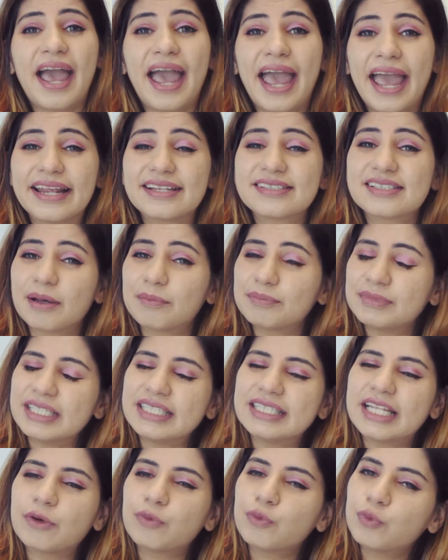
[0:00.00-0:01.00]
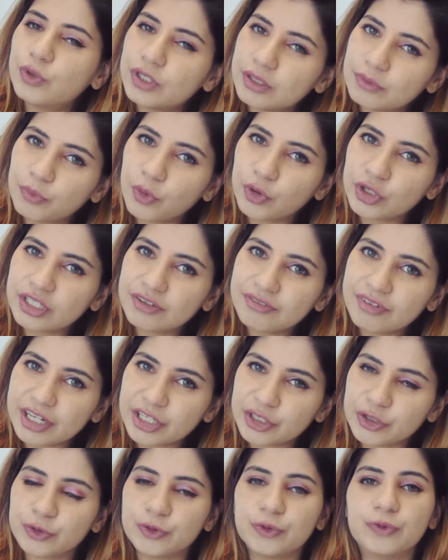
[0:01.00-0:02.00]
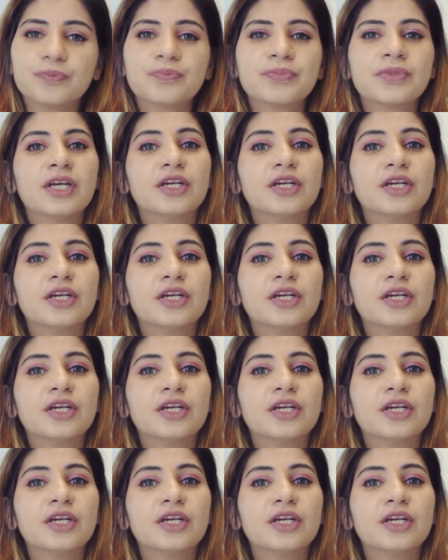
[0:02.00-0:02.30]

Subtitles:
and something that would motivate you.